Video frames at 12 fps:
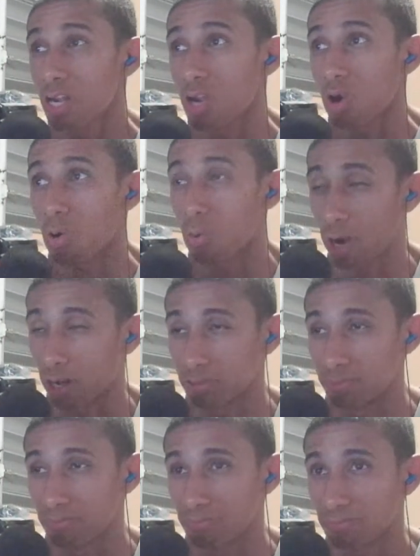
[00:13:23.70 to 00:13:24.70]
well,
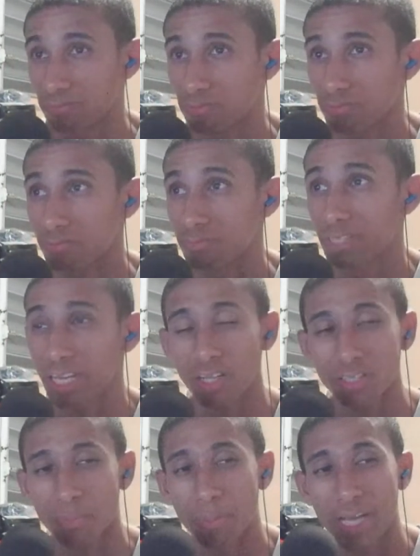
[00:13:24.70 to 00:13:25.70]
that all
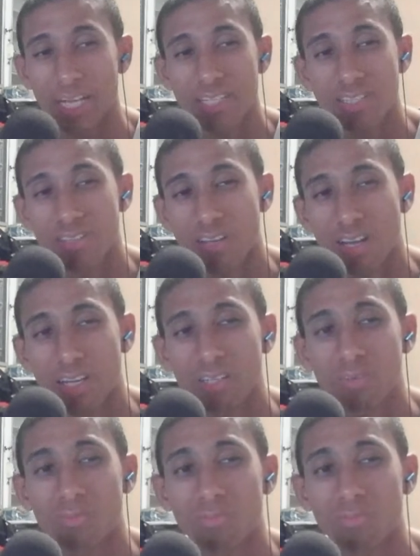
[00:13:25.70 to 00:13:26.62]
depends on